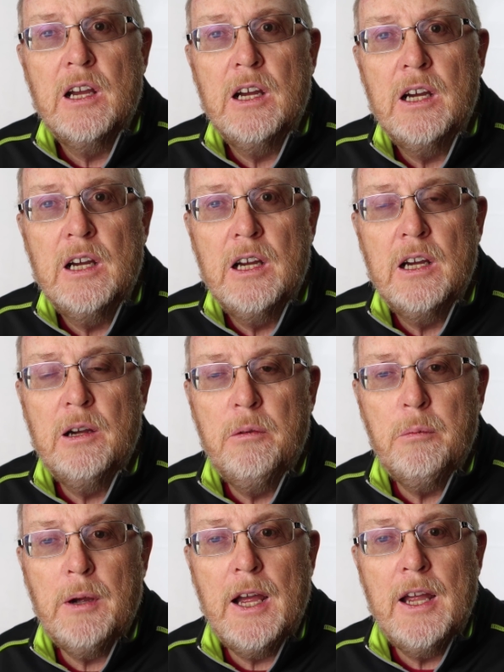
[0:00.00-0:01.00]

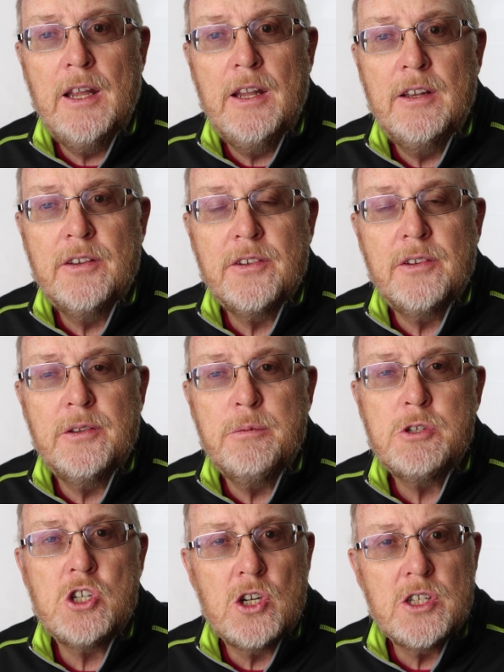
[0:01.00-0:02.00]
And the
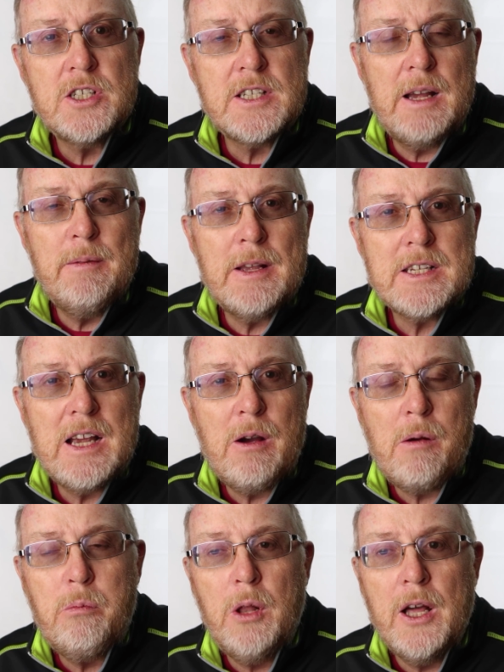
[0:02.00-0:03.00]
majority of the time that's
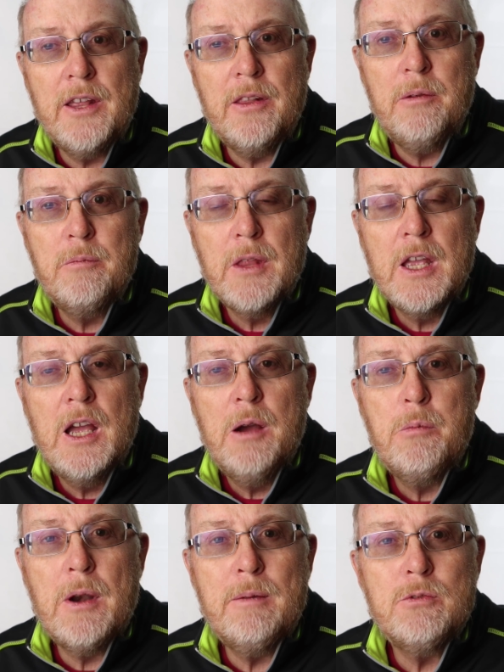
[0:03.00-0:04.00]
how I play them.
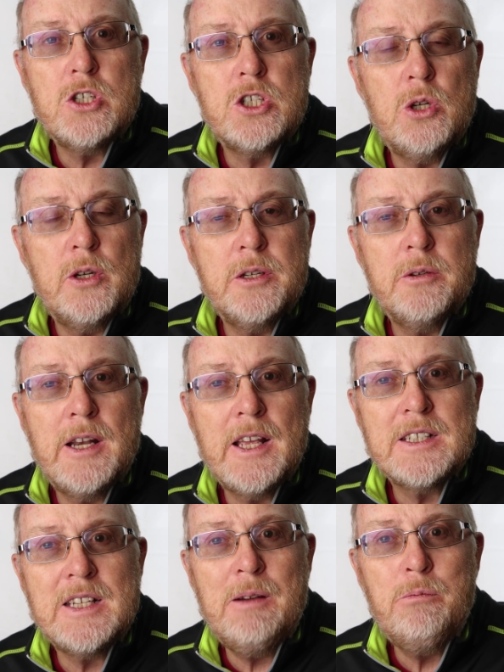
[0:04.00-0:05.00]
But I'm just showing you an
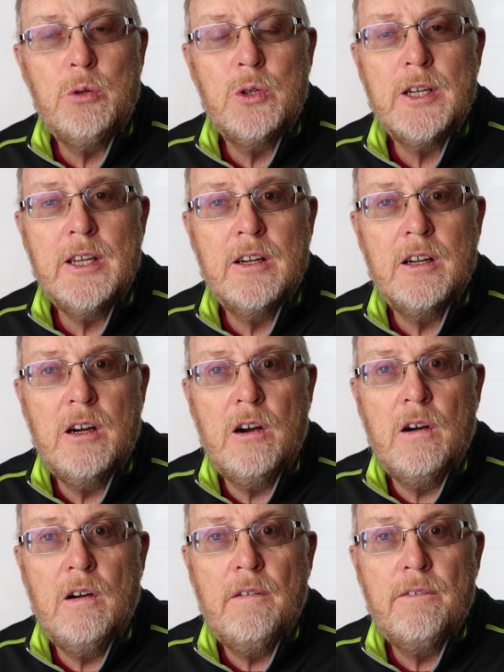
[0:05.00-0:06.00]
example here
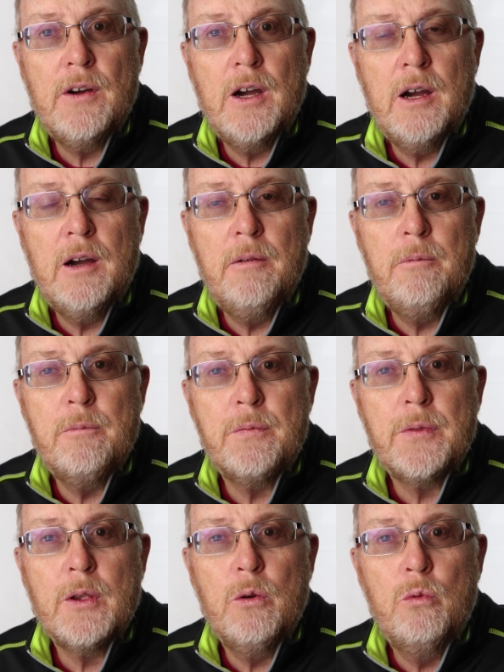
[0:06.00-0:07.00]
of
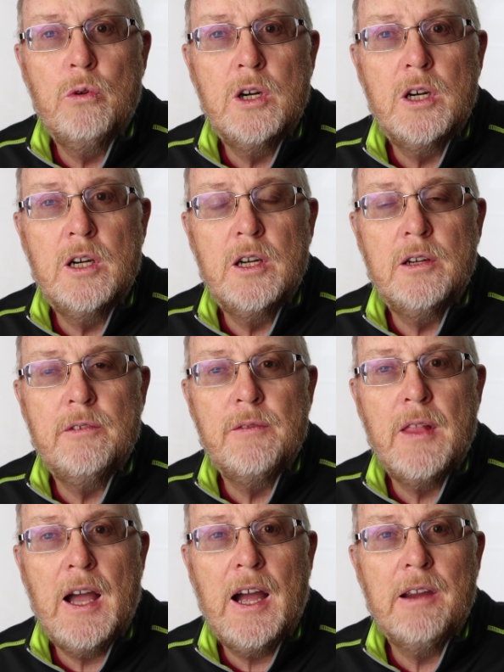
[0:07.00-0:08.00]
where
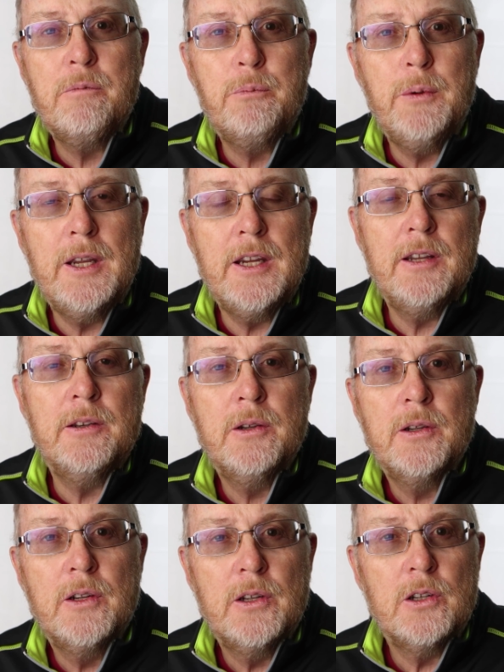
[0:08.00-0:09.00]
I've
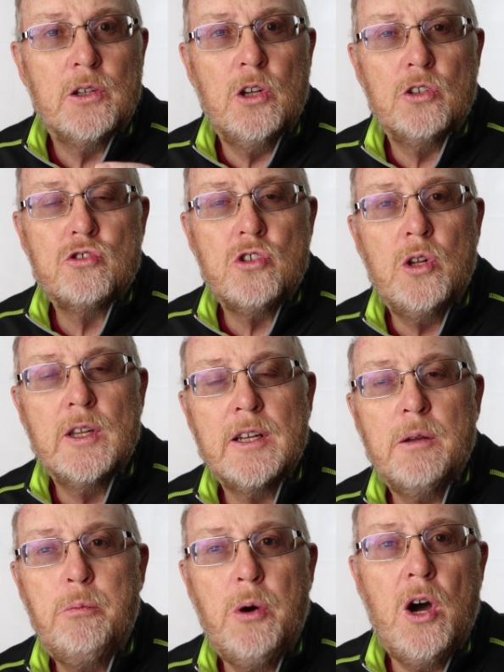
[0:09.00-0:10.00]
been controlling
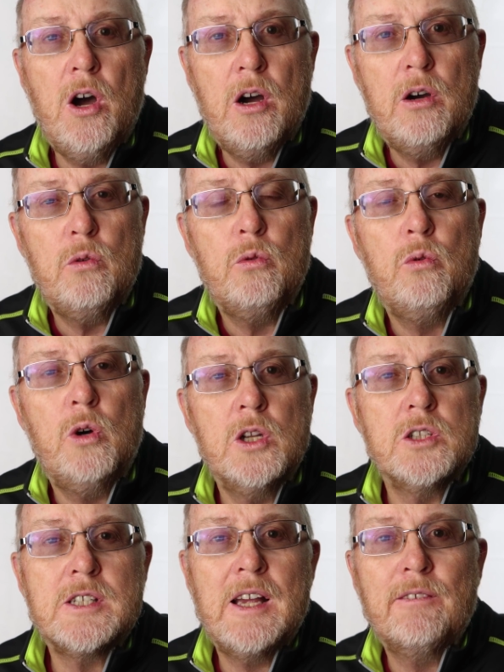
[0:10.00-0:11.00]
the pot
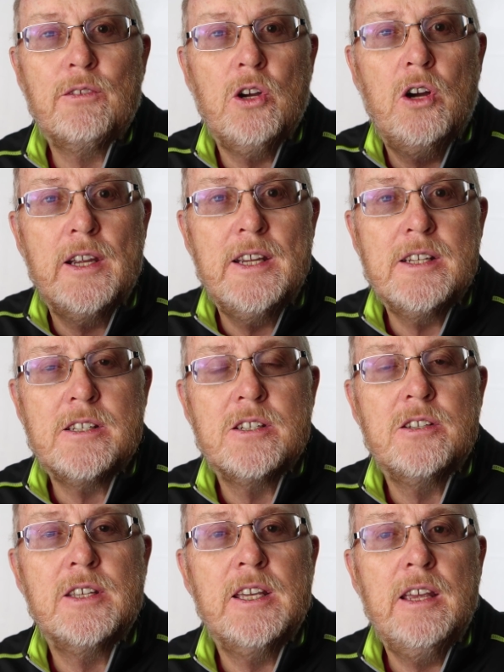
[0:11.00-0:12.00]
once I've got
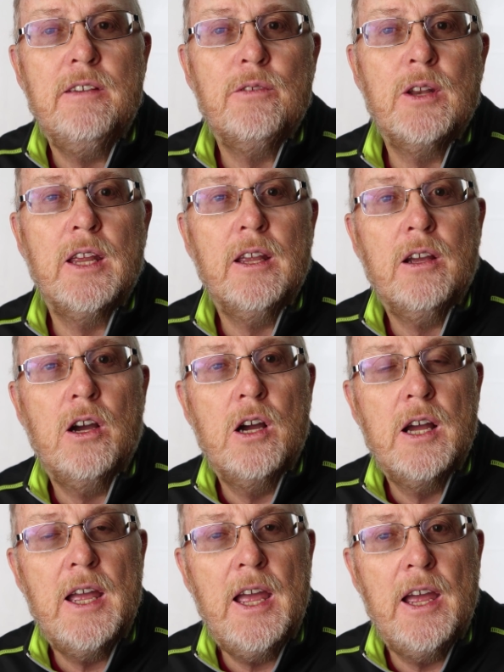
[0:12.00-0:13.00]
into the evening
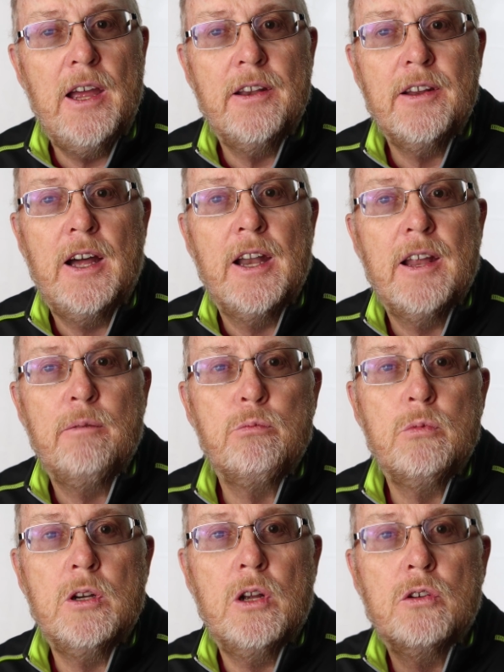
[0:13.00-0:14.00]
ahead, and
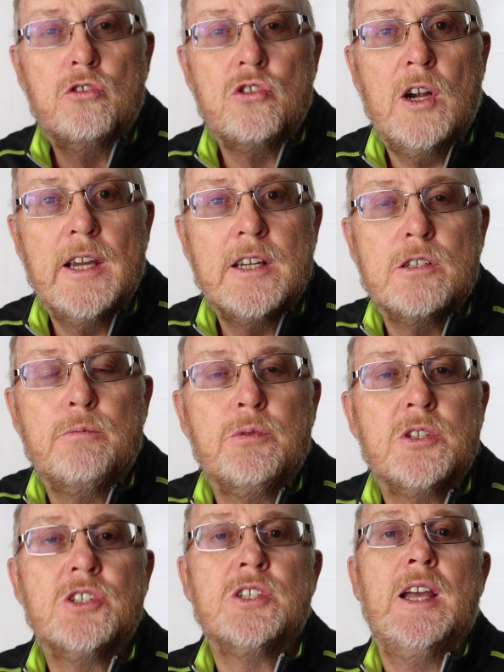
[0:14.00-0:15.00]
I'm trying to
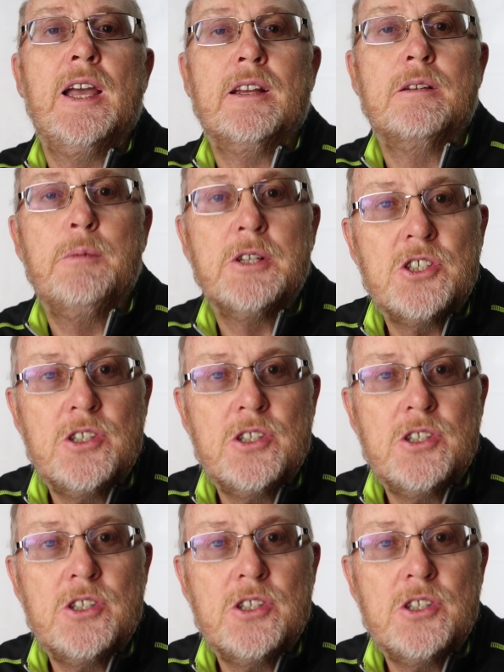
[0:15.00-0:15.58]
protect my